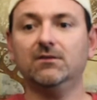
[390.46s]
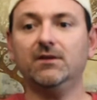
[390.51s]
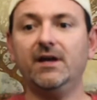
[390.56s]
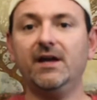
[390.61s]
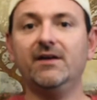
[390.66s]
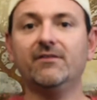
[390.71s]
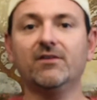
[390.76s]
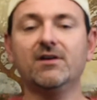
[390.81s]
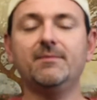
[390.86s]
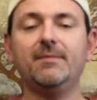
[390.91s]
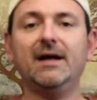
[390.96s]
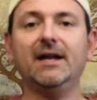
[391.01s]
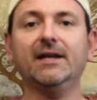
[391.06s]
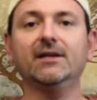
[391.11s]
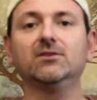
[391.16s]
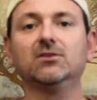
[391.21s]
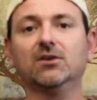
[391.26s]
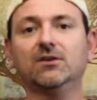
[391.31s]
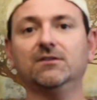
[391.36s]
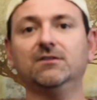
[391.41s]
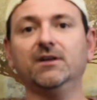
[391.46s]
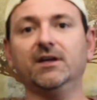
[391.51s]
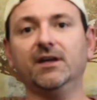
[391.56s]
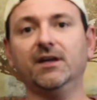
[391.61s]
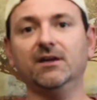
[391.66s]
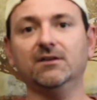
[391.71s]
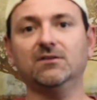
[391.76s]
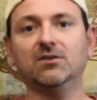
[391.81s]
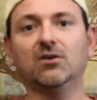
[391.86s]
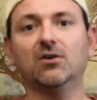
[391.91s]
everybody looks at
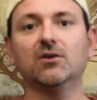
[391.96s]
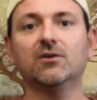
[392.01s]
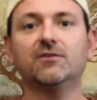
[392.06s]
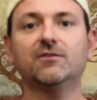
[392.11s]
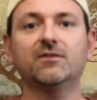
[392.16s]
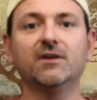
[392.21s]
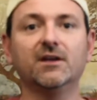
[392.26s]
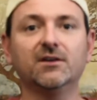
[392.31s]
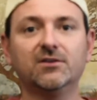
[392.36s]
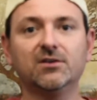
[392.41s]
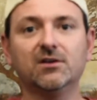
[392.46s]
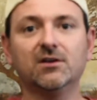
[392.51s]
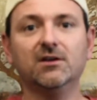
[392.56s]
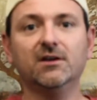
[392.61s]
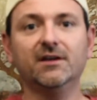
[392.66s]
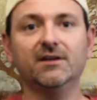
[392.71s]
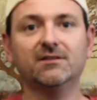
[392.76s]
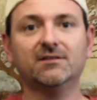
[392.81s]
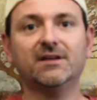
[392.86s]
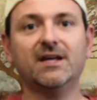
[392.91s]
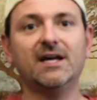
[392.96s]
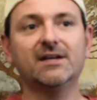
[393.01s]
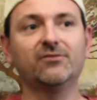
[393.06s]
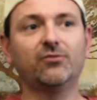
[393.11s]
Guitar Center as kind